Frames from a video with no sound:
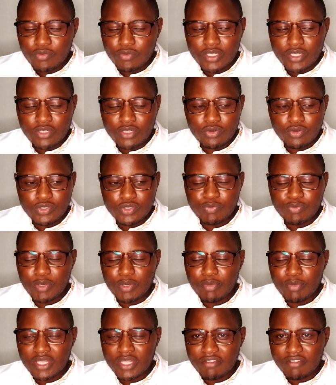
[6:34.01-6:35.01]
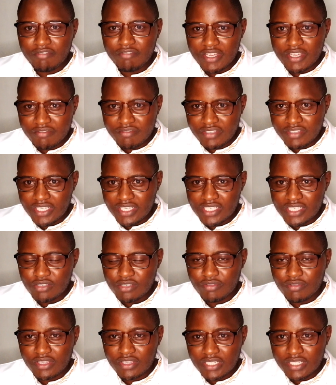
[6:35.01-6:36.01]
when you use maybe the 5 years
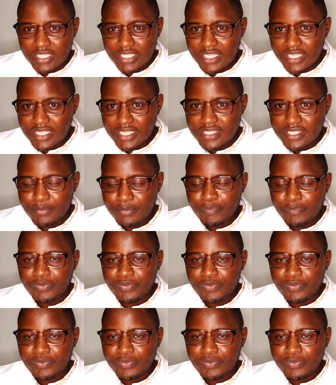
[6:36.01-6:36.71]
or the 3 years,